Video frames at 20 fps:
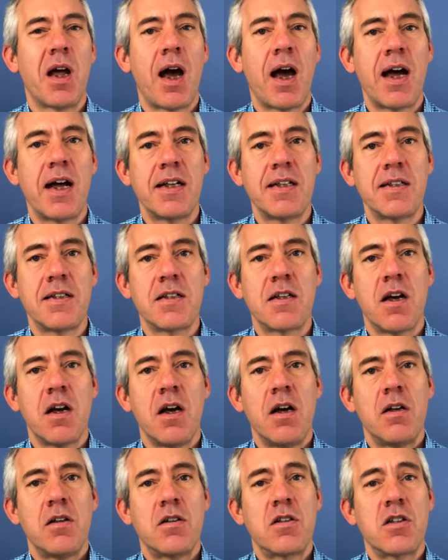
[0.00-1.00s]
And
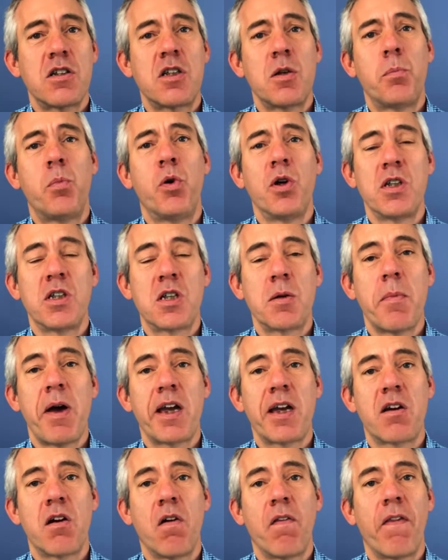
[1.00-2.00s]
just a point to
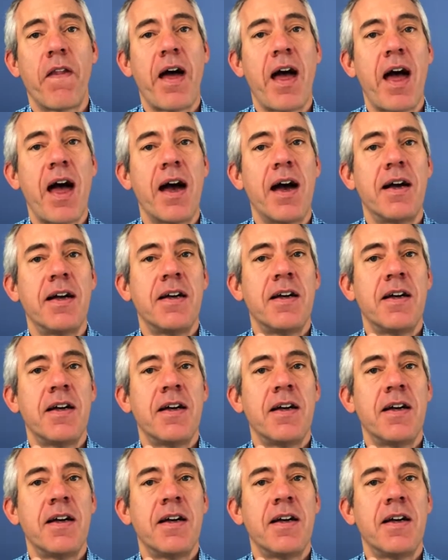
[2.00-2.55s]
make on that,